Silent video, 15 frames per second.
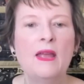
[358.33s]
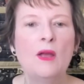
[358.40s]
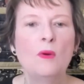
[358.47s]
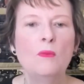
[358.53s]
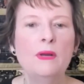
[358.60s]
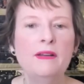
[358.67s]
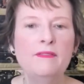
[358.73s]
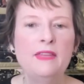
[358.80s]

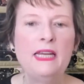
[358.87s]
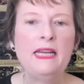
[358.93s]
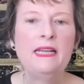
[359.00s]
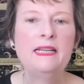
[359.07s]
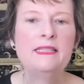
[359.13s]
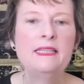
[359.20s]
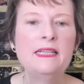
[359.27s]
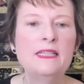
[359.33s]
One of the
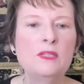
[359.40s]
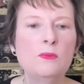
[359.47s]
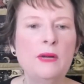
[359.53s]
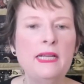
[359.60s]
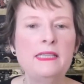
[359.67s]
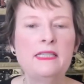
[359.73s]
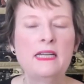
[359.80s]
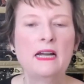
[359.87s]
easiest
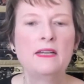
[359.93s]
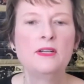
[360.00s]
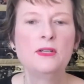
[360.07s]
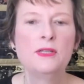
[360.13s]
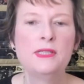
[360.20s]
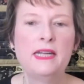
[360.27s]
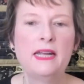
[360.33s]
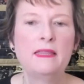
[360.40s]
ways to
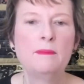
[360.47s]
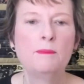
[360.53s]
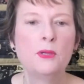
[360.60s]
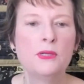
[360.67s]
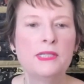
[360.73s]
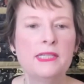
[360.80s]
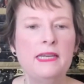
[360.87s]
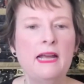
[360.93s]
understand the
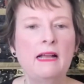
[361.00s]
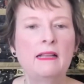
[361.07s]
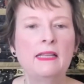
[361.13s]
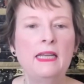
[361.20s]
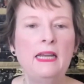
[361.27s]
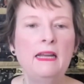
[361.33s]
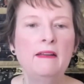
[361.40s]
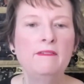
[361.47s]

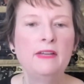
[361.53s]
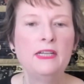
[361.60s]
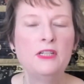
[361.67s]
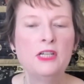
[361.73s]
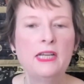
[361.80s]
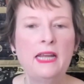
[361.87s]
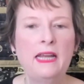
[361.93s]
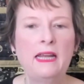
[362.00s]
personality of
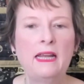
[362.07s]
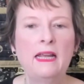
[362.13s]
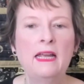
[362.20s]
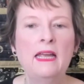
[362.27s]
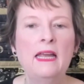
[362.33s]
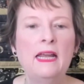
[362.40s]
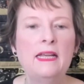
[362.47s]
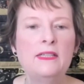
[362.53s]
each king
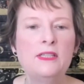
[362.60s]
is